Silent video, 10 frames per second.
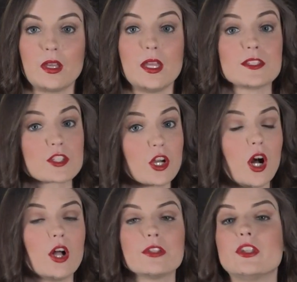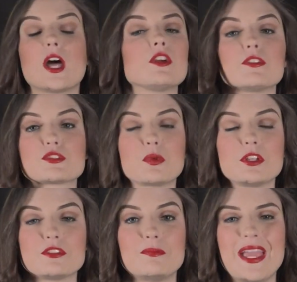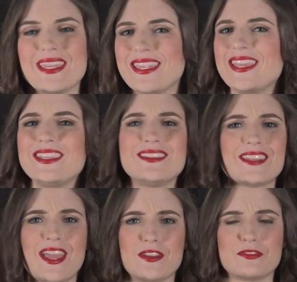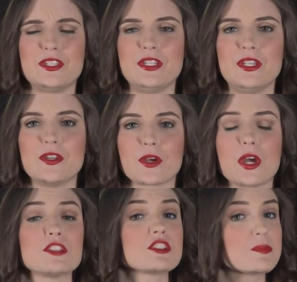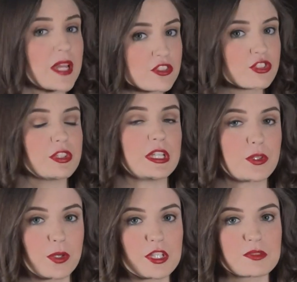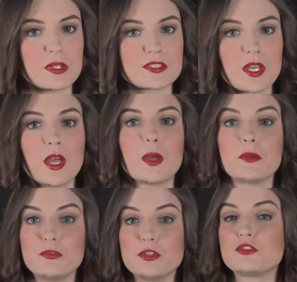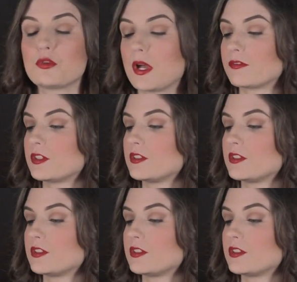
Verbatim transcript: It's a call none of us want to make any day of the year, especially Christmas, but if you do have to